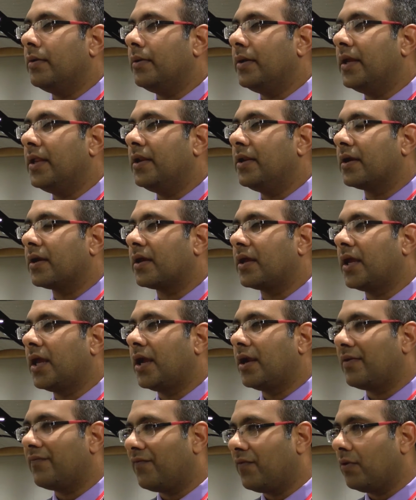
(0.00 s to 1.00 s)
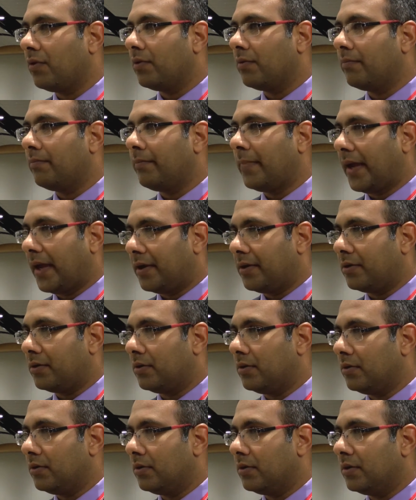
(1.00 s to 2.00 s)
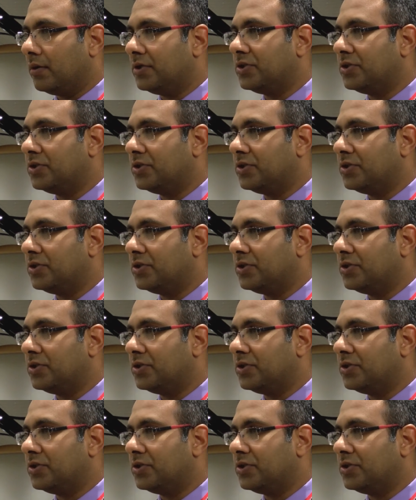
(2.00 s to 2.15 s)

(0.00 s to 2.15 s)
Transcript: in a careful manner,